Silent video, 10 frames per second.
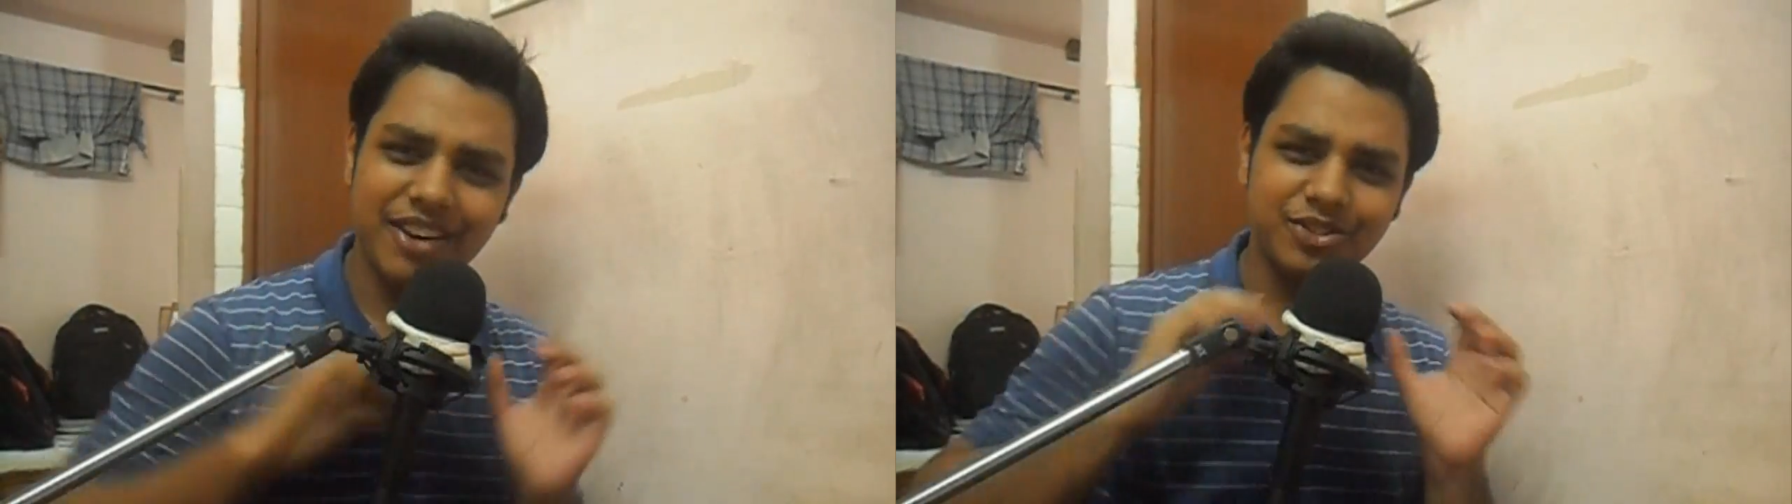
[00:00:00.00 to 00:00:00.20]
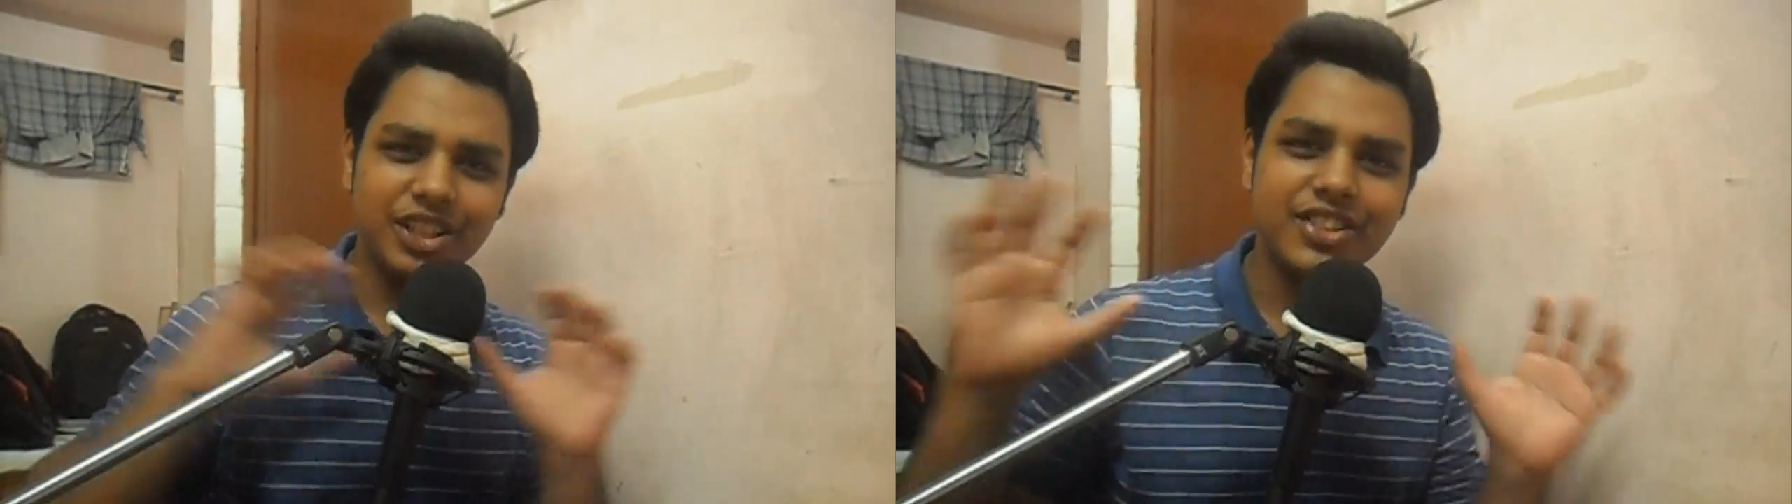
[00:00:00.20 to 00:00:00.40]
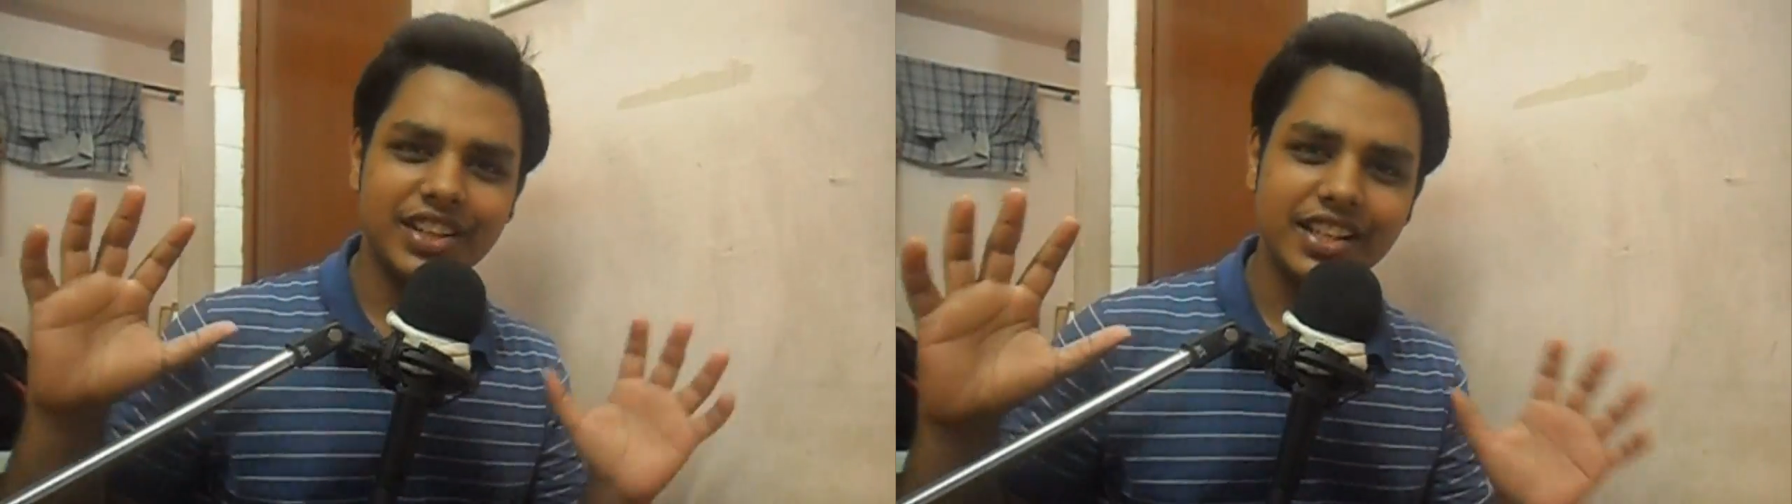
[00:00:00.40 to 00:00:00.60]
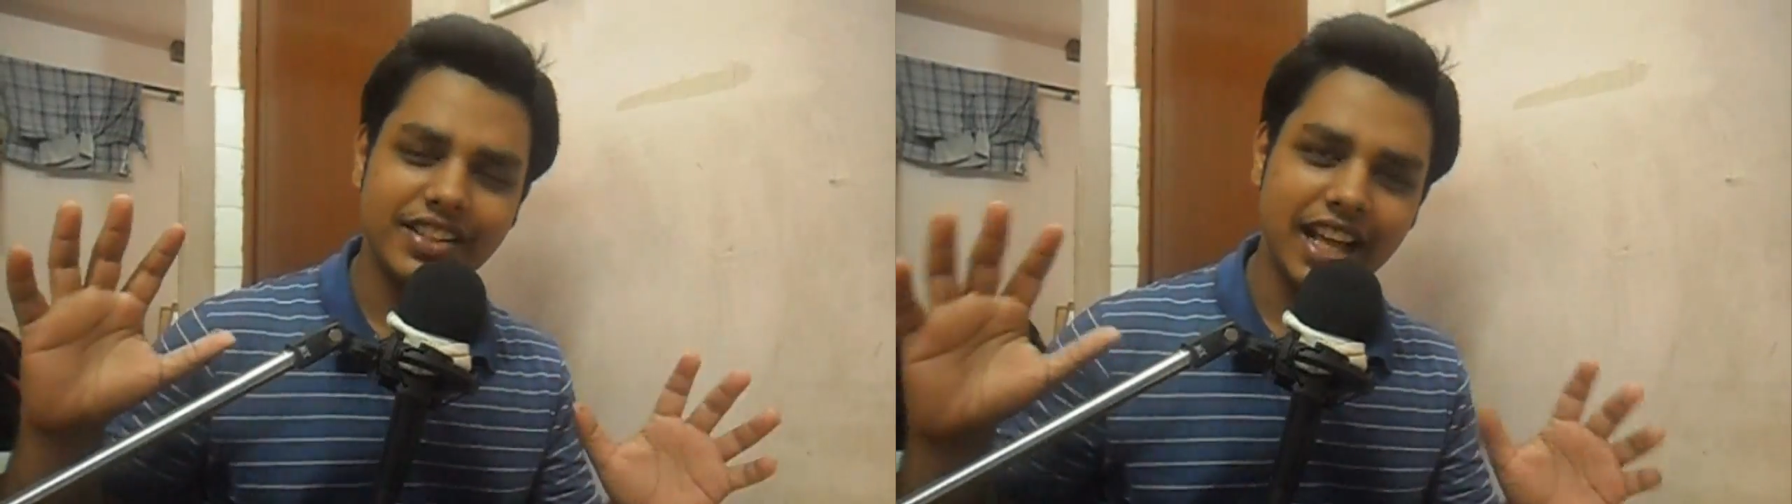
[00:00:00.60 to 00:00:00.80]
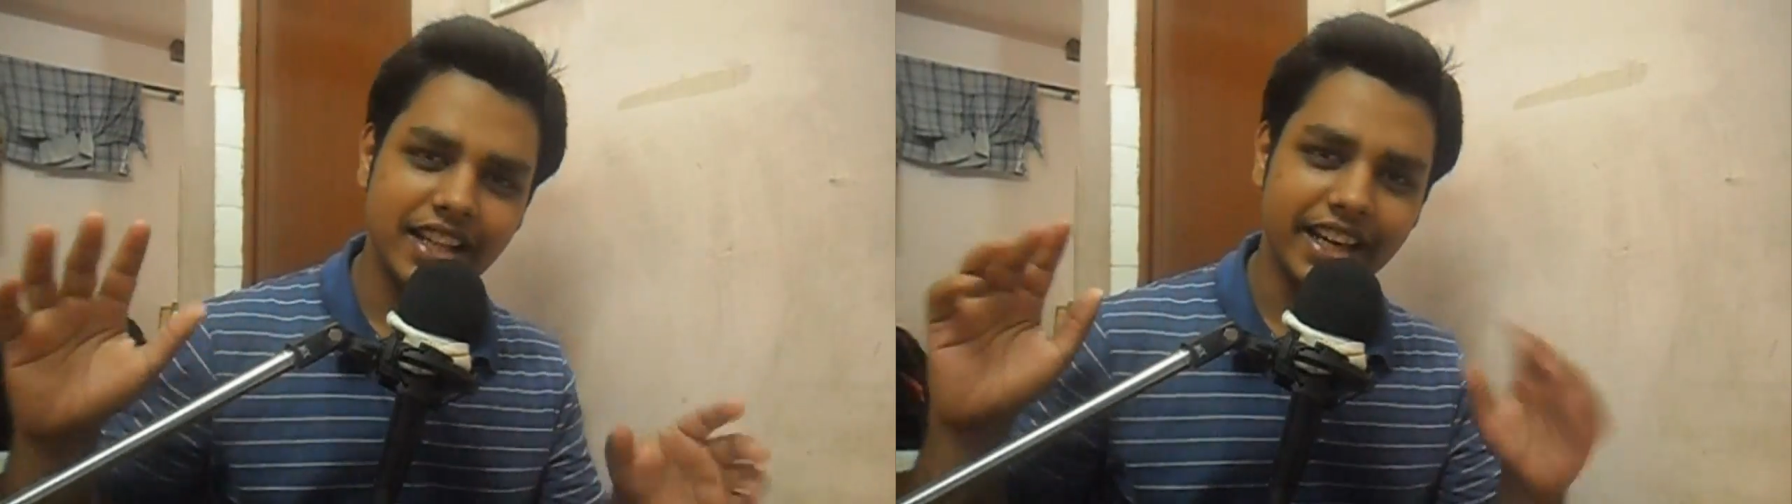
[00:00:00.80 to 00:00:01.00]
everything
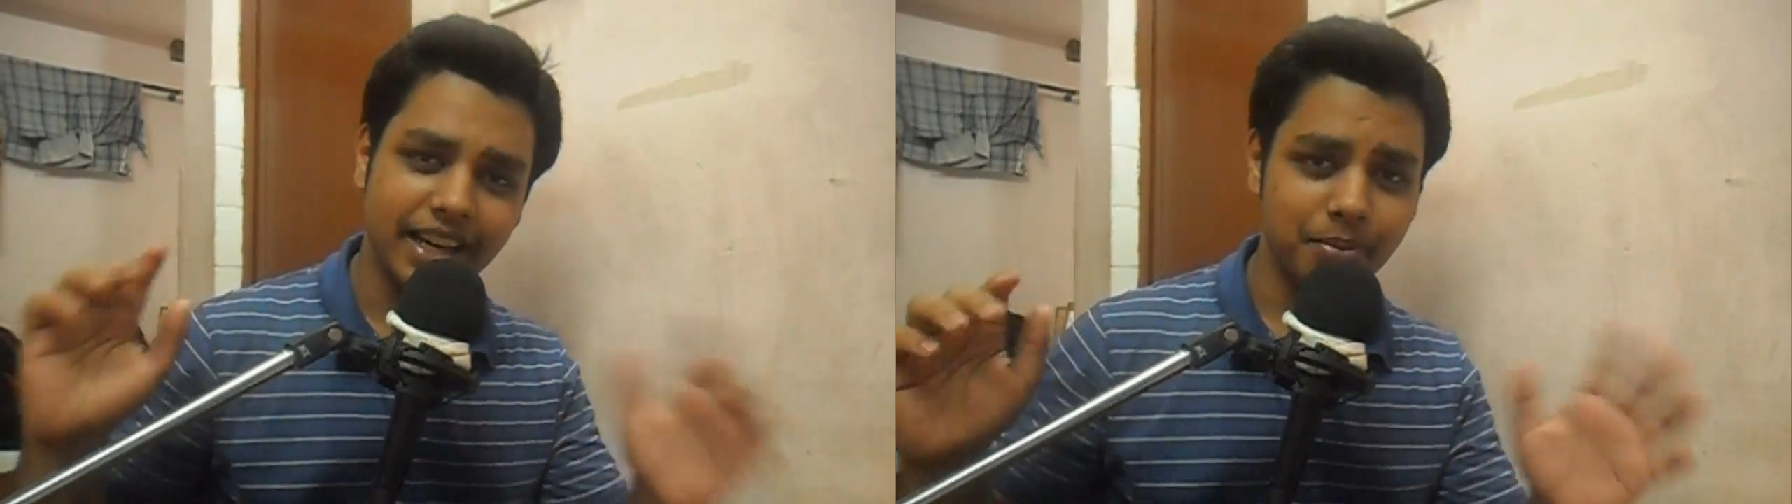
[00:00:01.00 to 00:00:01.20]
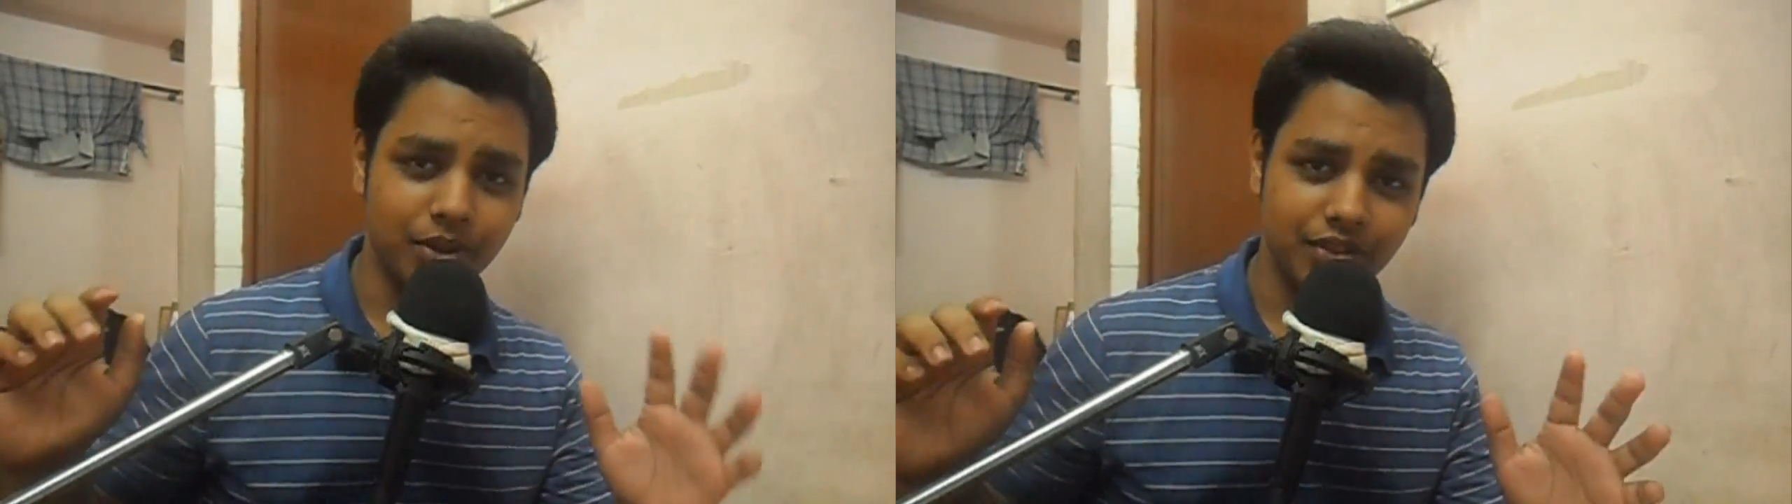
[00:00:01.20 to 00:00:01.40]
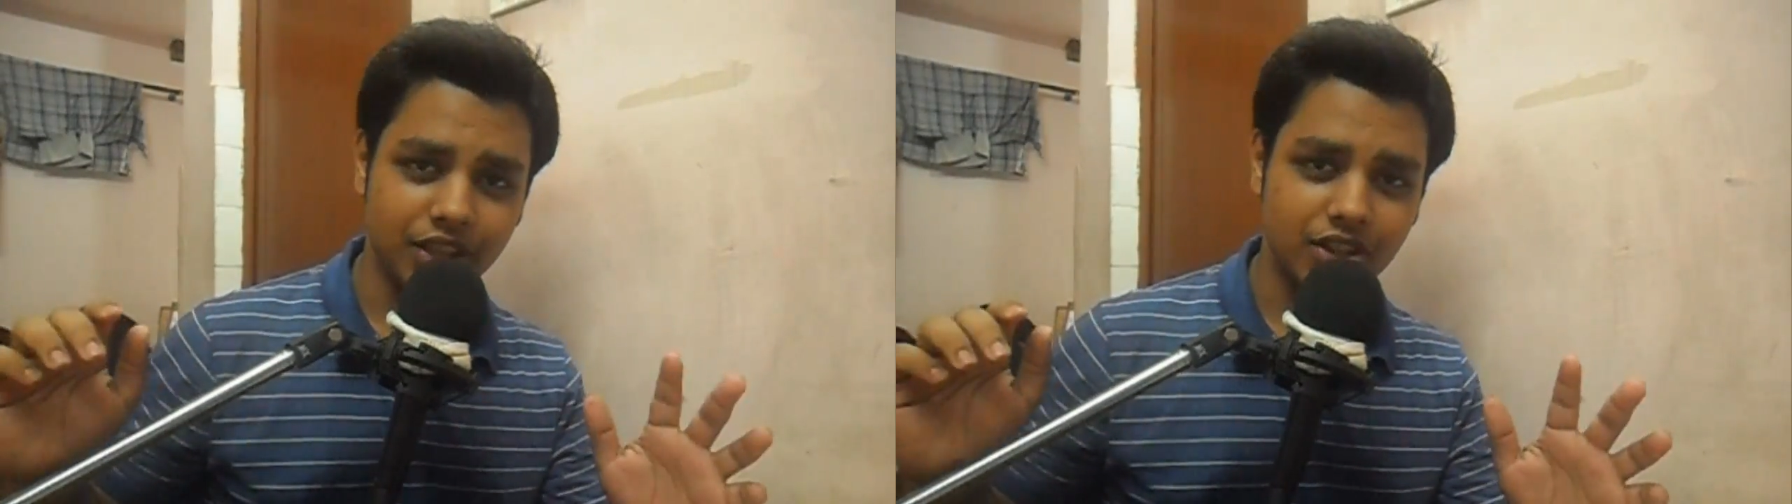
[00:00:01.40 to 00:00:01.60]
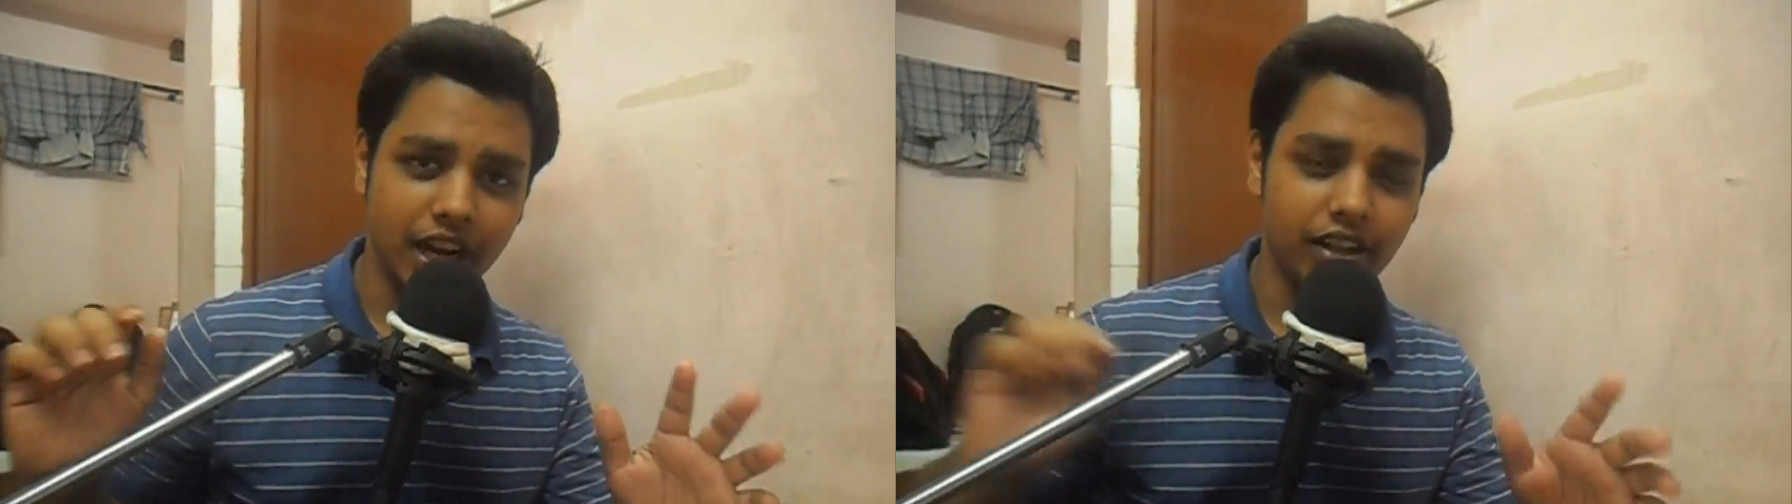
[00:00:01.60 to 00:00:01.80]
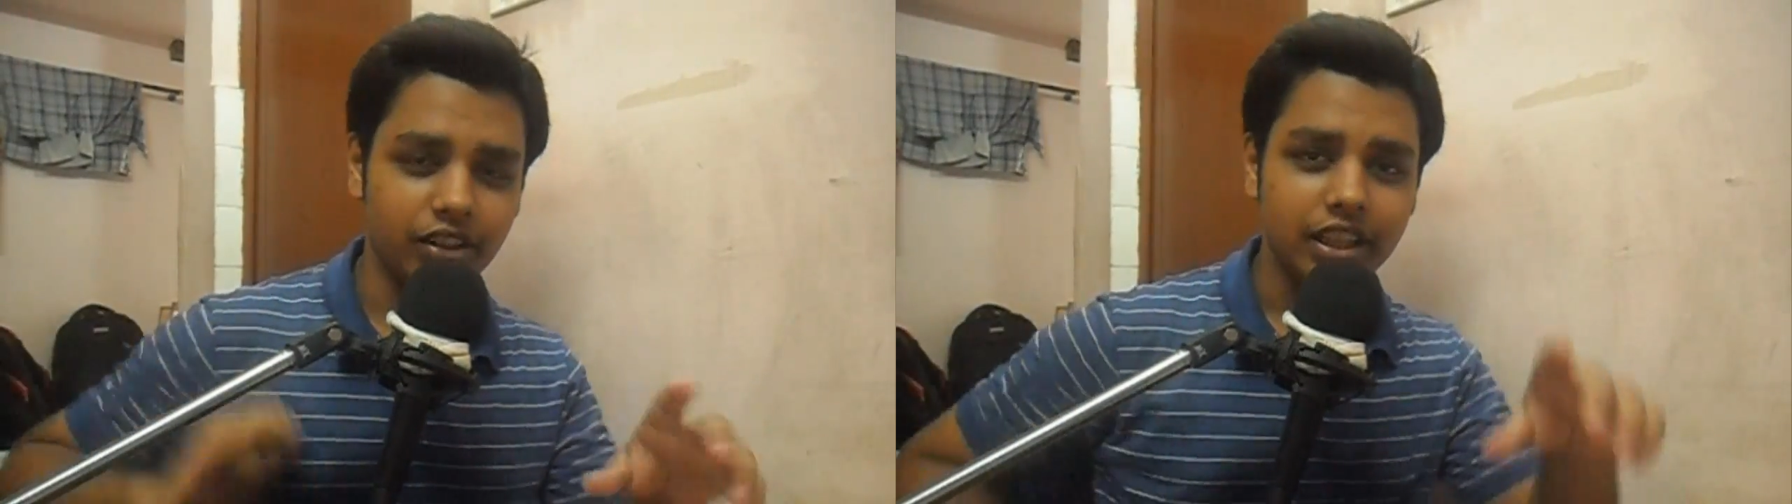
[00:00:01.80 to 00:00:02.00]
so that they can improve the
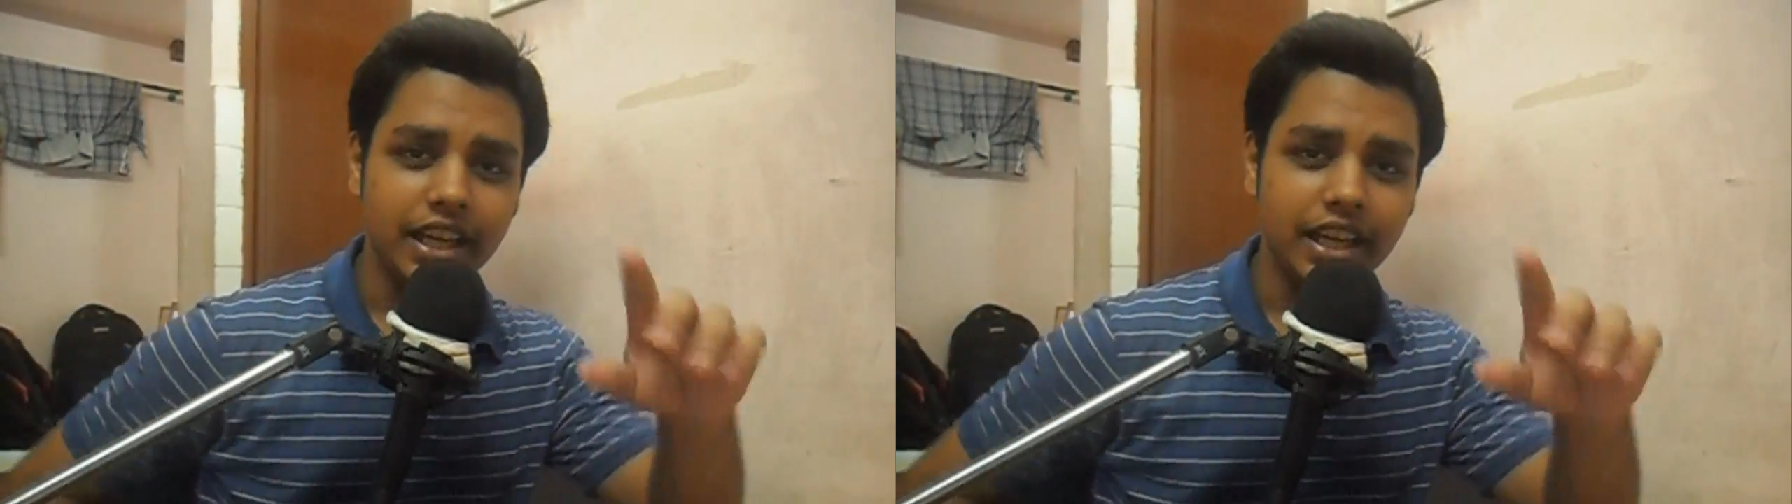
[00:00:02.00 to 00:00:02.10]
channel.